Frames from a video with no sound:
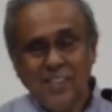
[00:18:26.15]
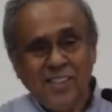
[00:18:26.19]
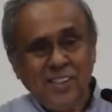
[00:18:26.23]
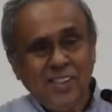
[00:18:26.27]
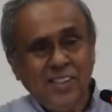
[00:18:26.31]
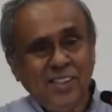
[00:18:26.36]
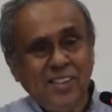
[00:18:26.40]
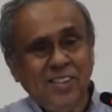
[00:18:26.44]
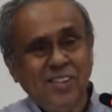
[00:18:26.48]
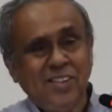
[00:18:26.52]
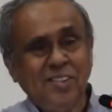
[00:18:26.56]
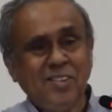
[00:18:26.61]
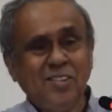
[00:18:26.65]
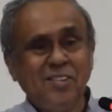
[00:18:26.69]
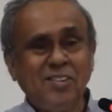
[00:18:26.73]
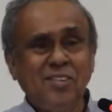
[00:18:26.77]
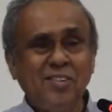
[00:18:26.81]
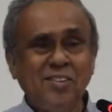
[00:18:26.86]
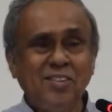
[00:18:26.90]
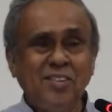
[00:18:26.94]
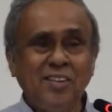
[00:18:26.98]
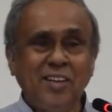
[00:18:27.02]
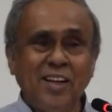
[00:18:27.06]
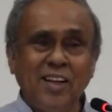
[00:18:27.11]

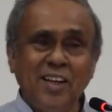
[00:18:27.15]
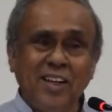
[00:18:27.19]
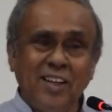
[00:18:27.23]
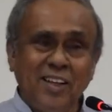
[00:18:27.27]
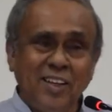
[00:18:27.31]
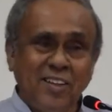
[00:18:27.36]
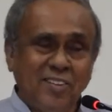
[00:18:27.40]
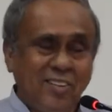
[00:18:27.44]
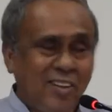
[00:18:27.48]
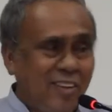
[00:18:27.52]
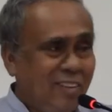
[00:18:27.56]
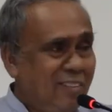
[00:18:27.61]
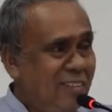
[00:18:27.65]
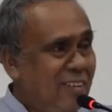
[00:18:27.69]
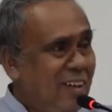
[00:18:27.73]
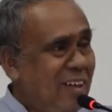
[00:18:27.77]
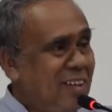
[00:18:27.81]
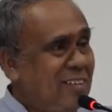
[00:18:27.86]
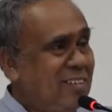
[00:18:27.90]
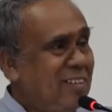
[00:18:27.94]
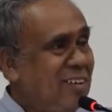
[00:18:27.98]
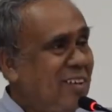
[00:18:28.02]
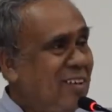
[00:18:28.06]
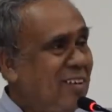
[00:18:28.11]
These Nalin
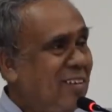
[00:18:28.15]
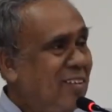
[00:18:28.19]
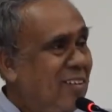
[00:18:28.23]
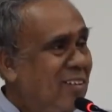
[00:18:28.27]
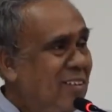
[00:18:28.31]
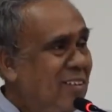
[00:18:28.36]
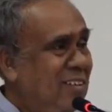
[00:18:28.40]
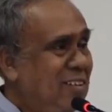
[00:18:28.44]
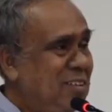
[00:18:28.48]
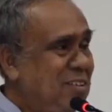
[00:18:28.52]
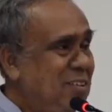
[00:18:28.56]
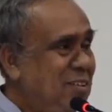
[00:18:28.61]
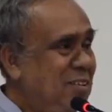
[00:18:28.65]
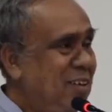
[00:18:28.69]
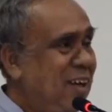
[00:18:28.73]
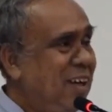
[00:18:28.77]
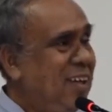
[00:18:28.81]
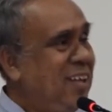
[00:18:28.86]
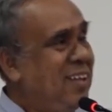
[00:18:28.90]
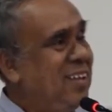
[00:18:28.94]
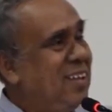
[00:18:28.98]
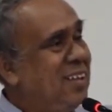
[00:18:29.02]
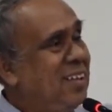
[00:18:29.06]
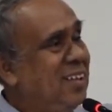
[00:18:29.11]
Silvas also
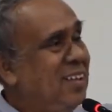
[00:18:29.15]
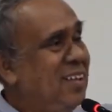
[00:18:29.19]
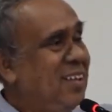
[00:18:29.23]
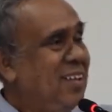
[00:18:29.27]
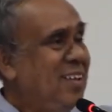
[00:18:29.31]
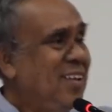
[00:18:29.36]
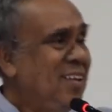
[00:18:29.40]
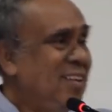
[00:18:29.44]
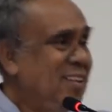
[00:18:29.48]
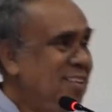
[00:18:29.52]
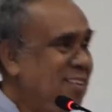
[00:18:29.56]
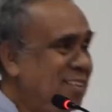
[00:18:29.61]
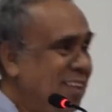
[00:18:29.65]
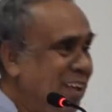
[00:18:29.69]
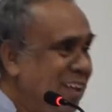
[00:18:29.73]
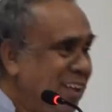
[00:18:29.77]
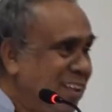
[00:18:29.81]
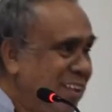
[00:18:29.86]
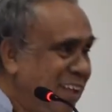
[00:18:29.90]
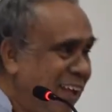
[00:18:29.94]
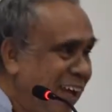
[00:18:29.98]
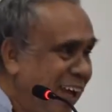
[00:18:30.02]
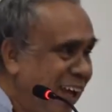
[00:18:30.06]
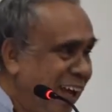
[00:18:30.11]
either
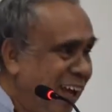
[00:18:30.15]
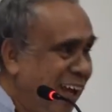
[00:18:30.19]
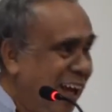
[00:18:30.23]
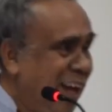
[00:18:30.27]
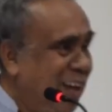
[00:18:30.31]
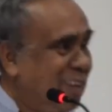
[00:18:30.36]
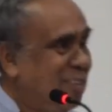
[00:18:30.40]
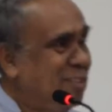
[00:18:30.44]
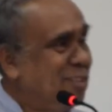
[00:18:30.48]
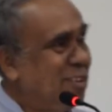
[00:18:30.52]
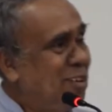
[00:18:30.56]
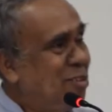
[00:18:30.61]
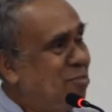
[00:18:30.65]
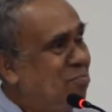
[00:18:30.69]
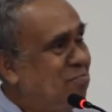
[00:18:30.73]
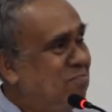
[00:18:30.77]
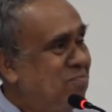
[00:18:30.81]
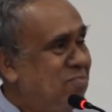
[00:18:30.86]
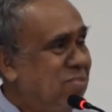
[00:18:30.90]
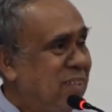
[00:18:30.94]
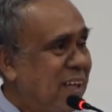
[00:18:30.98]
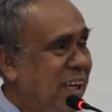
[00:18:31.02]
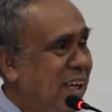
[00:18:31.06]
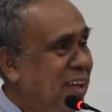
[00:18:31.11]
shake their hands or
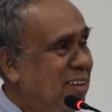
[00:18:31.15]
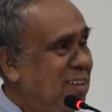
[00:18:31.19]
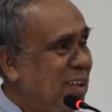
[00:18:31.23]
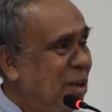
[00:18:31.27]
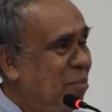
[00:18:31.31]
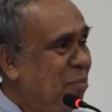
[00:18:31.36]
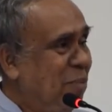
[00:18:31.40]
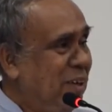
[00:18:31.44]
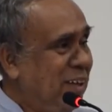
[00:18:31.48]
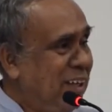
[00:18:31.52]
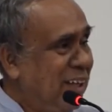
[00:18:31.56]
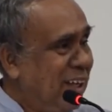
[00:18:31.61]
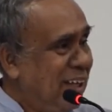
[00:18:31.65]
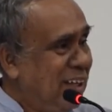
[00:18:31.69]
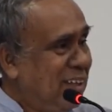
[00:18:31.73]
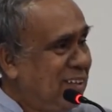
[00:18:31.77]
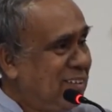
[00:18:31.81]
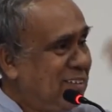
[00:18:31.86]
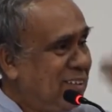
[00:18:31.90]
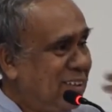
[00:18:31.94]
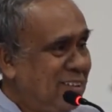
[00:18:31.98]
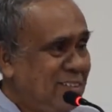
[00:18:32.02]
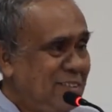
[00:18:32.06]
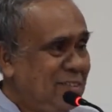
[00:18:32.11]
kick somebody
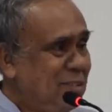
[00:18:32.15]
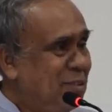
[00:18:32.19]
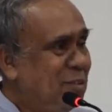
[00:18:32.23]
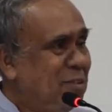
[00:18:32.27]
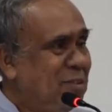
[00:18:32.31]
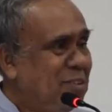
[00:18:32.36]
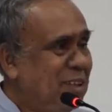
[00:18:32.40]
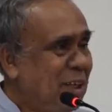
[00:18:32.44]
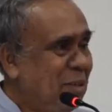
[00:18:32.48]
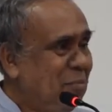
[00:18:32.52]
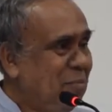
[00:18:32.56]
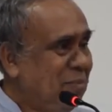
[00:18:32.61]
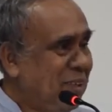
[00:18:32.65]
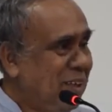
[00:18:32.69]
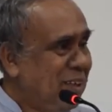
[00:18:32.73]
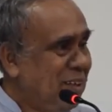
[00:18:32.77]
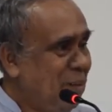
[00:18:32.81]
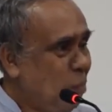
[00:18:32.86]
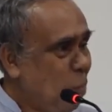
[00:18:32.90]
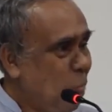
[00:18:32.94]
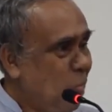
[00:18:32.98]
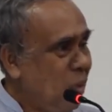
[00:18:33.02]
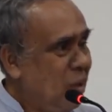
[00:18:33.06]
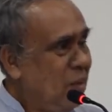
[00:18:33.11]
else or do
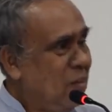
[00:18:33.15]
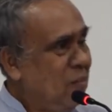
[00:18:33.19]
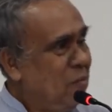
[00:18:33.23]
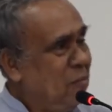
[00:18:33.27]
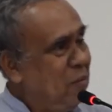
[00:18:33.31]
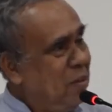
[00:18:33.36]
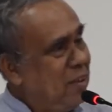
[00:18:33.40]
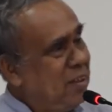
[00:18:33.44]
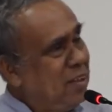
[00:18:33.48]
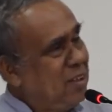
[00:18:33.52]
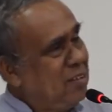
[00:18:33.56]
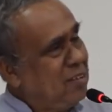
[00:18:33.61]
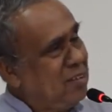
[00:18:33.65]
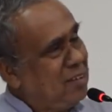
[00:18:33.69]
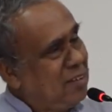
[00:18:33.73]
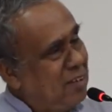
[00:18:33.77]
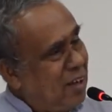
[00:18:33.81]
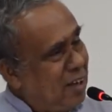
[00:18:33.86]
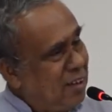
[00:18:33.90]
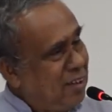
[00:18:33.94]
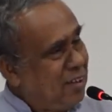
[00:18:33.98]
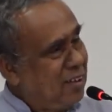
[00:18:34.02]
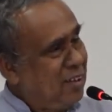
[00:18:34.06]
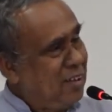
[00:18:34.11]
something which is
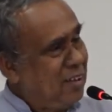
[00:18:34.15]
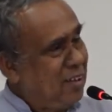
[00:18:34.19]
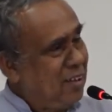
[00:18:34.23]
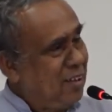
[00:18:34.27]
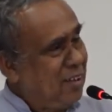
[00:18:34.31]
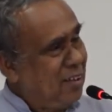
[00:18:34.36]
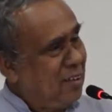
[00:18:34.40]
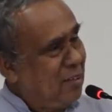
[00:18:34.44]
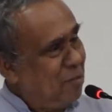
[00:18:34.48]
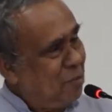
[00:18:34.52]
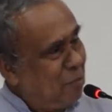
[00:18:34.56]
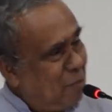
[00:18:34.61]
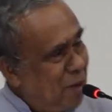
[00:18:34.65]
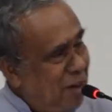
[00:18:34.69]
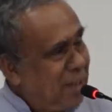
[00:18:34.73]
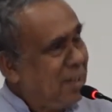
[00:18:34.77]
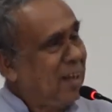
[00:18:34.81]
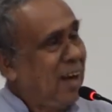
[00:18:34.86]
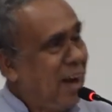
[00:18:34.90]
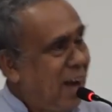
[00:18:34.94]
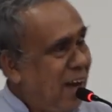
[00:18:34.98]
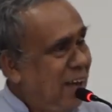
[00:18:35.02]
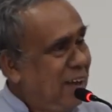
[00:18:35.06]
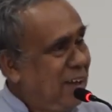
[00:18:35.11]
not
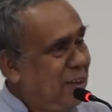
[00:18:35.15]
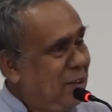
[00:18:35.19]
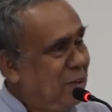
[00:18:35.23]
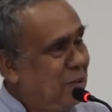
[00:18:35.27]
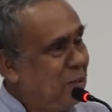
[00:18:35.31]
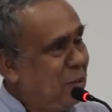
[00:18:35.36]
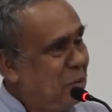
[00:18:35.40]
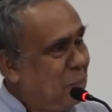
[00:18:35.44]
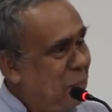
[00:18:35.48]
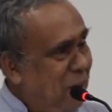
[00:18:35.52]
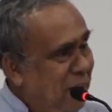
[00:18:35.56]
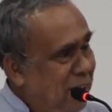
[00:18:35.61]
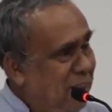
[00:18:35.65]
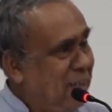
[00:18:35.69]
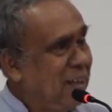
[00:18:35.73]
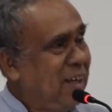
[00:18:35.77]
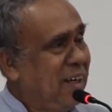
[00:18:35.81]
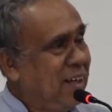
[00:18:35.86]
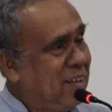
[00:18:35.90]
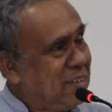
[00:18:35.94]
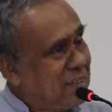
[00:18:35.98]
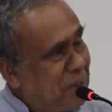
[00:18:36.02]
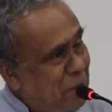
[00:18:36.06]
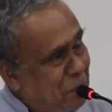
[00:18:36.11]
what I do, but
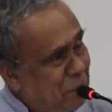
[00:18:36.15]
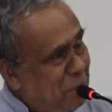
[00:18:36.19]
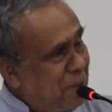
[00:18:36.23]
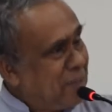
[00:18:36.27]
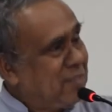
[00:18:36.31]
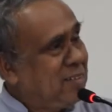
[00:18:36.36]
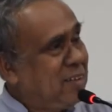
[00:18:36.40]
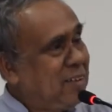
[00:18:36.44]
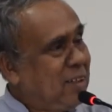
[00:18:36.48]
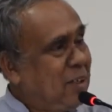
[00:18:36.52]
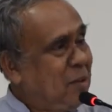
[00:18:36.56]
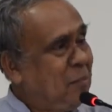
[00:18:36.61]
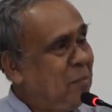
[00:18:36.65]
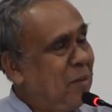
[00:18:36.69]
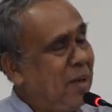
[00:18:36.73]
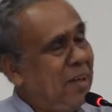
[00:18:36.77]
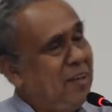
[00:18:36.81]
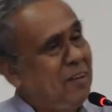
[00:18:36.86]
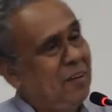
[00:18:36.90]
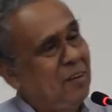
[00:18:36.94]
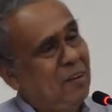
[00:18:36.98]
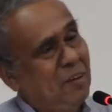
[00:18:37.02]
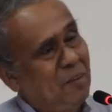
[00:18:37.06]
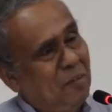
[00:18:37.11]
it's represented
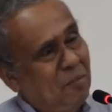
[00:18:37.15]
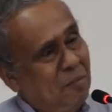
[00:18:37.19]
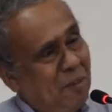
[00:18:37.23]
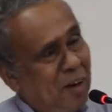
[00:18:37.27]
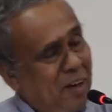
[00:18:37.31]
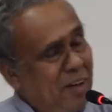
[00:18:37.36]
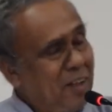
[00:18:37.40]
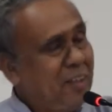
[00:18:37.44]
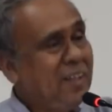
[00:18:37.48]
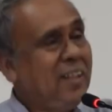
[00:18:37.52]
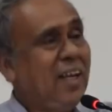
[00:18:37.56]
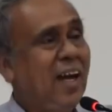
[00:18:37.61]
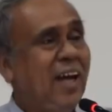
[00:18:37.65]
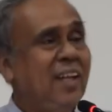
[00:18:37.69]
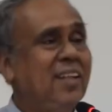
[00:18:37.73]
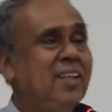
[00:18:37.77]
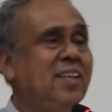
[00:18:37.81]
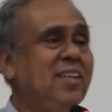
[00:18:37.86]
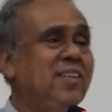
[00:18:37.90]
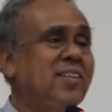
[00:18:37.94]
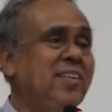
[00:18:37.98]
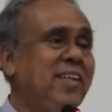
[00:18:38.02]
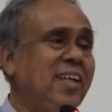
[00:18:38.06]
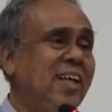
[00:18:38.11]
by one of the
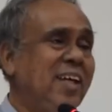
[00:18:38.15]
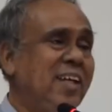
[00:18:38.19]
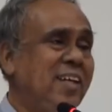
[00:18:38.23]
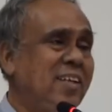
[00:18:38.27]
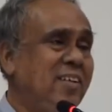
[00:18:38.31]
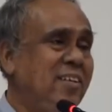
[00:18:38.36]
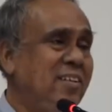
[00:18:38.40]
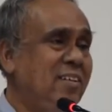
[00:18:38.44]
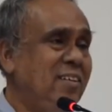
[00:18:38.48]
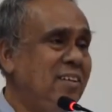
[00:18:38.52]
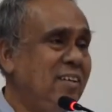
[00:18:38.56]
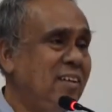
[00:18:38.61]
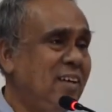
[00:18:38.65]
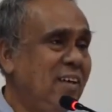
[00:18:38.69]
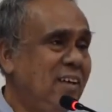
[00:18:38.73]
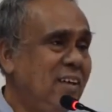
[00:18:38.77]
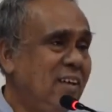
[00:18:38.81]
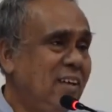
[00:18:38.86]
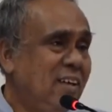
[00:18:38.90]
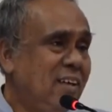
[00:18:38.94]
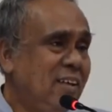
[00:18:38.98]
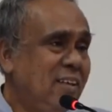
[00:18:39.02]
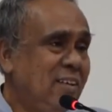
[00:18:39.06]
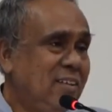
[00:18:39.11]
other state
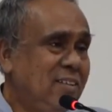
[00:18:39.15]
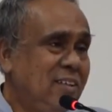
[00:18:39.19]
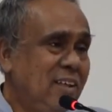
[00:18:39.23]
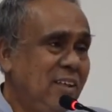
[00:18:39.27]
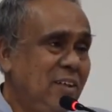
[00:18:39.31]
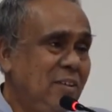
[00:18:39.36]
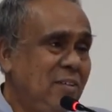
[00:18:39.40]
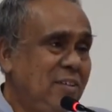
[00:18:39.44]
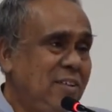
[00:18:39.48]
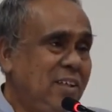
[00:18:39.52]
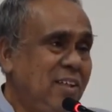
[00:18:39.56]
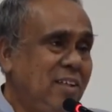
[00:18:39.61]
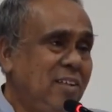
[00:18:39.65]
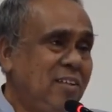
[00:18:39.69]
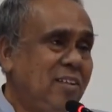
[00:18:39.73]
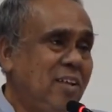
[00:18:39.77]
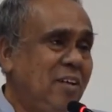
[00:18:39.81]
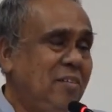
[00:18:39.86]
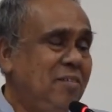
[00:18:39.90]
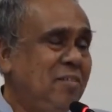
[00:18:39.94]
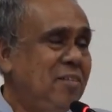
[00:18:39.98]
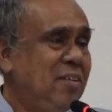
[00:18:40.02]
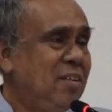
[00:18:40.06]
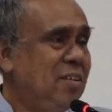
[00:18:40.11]
solutions
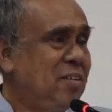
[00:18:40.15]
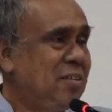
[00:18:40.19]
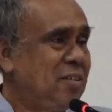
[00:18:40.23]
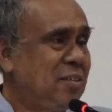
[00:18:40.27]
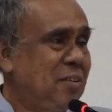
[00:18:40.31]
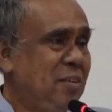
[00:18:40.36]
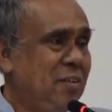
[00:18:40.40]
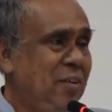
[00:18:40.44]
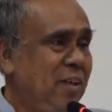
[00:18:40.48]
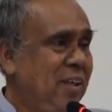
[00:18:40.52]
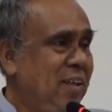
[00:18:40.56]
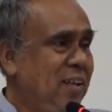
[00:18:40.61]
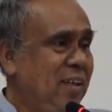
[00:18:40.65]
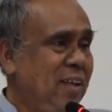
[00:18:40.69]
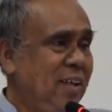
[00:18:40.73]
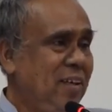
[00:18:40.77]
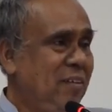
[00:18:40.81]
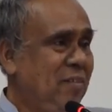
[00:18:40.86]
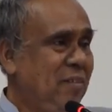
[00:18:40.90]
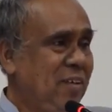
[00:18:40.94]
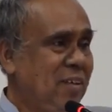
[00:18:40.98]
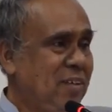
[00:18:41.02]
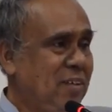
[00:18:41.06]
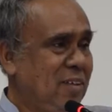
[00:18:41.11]
of Schrödinger
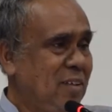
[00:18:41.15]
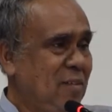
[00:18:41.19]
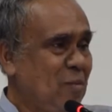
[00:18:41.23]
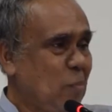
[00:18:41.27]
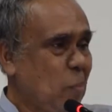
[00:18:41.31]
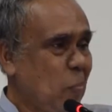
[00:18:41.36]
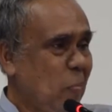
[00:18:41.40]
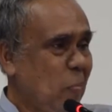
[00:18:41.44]
equation.